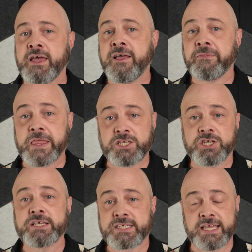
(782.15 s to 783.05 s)
They
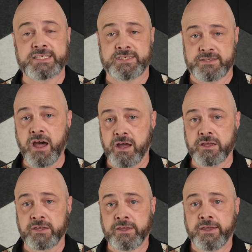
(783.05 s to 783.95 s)
just get stuck.
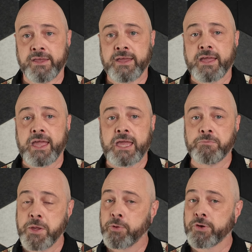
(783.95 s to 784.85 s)
And
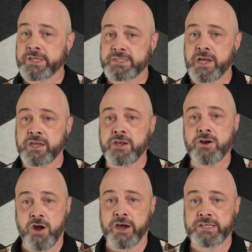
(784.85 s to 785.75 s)
people who get stuck here,
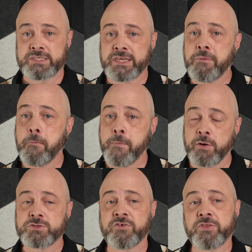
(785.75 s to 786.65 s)
honestly,
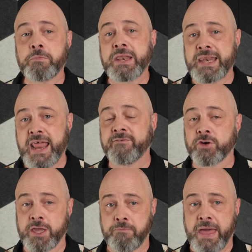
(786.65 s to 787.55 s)
most of them never
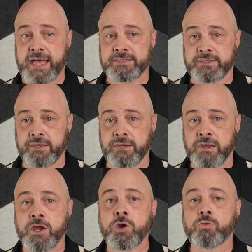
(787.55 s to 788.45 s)
get past it.
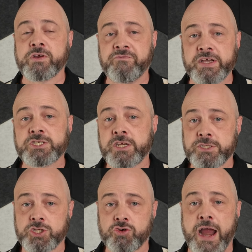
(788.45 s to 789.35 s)
Revision is a
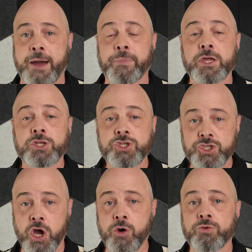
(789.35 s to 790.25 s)
trap.
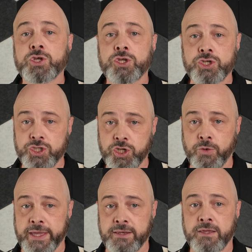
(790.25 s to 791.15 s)
Don't do
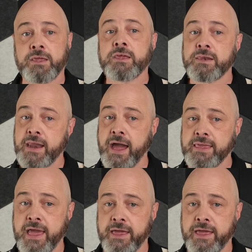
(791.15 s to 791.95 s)
it. Not yet.